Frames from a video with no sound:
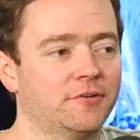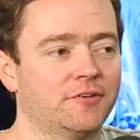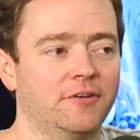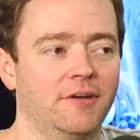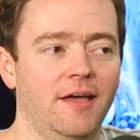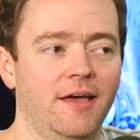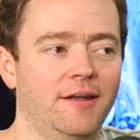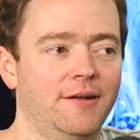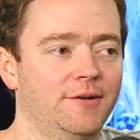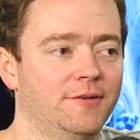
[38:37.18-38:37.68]

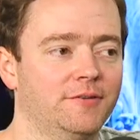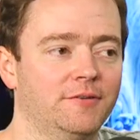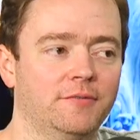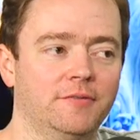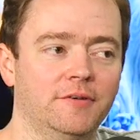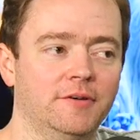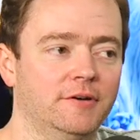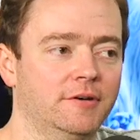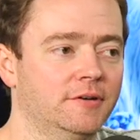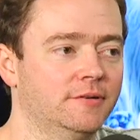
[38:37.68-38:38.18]
Shannon as a
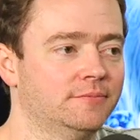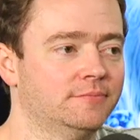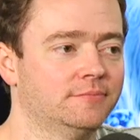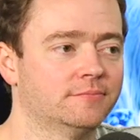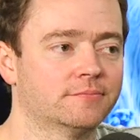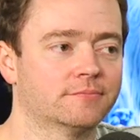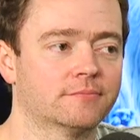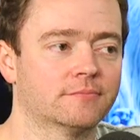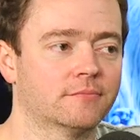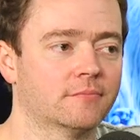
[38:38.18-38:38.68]
villain,
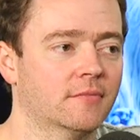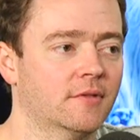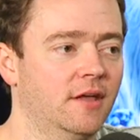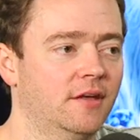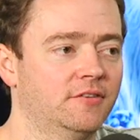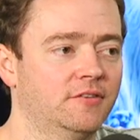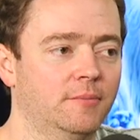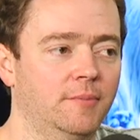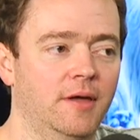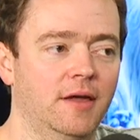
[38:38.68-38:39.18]

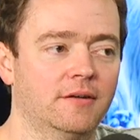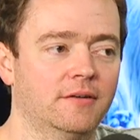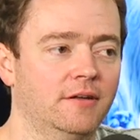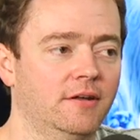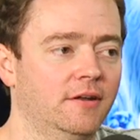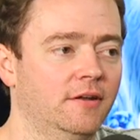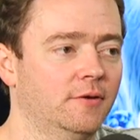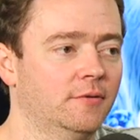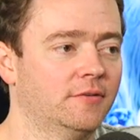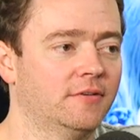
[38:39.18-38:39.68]
as a
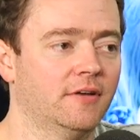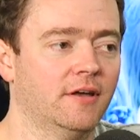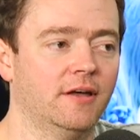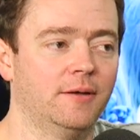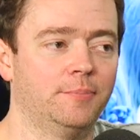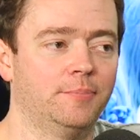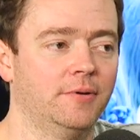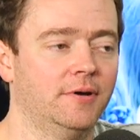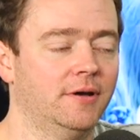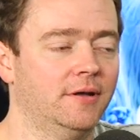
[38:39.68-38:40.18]
Magneto
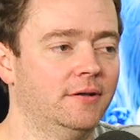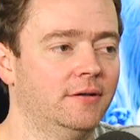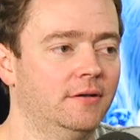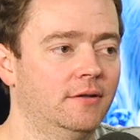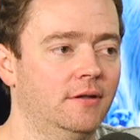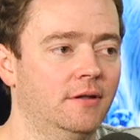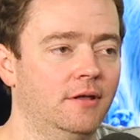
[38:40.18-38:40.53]
type, but...